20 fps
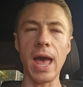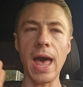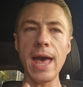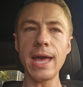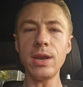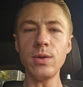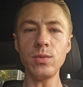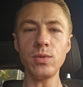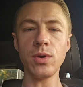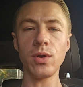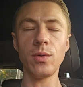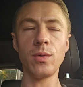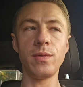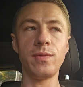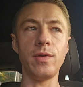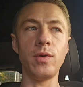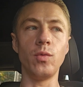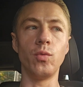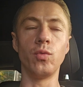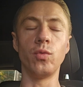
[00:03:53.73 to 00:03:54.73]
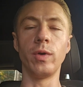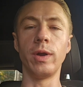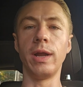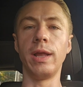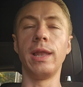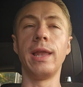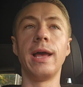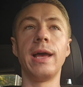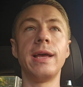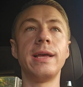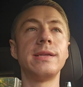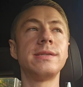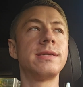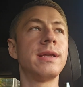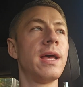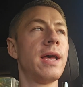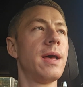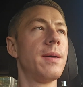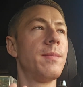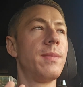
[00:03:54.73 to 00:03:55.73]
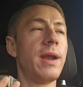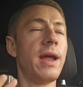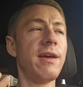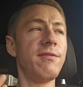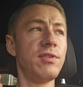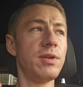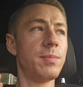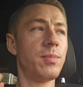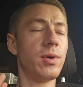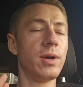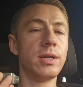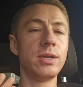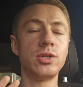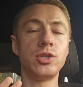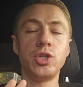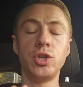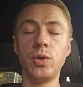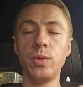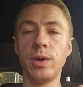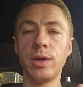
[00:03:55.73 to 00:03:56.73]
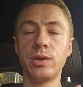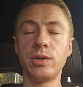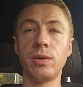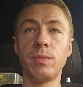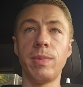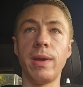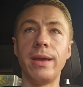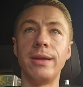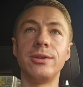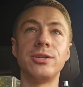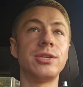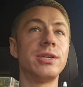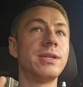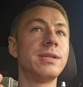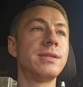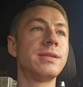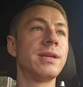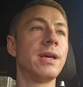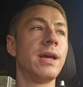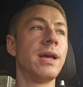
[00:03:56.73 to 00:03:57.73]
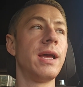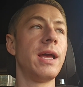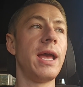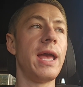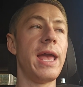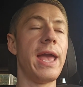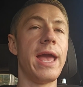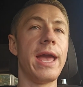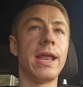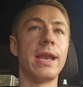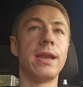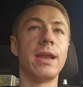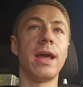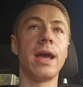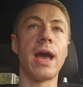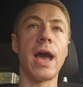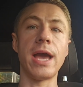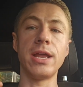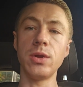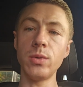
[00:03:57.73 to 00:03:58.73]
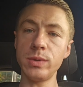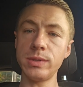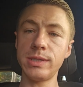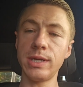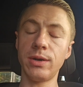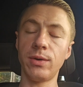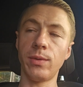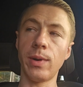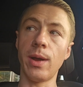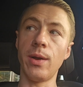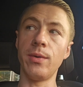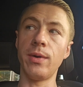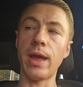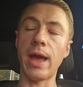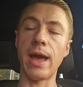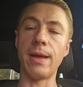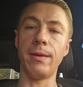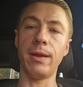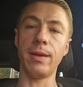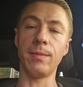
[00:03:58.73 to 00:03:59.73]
I don't know if you realize, but I have to print 200 pages, and I don't sit around at